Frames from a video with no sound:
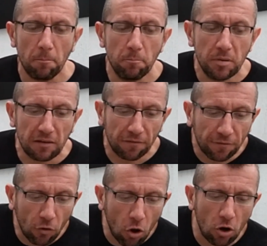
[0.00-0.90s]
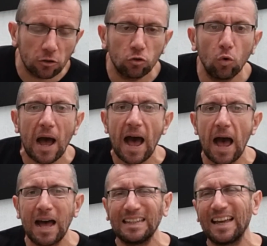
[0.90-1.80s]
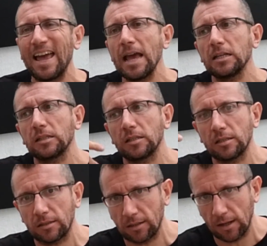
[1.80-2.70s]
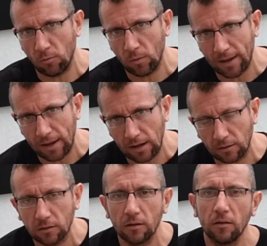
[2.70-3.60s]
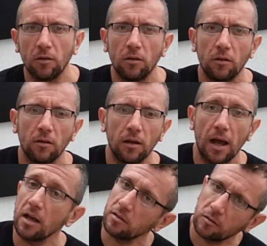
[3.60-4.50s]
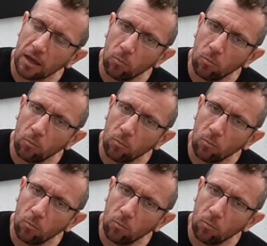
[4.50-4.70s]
before to add extra weight as stream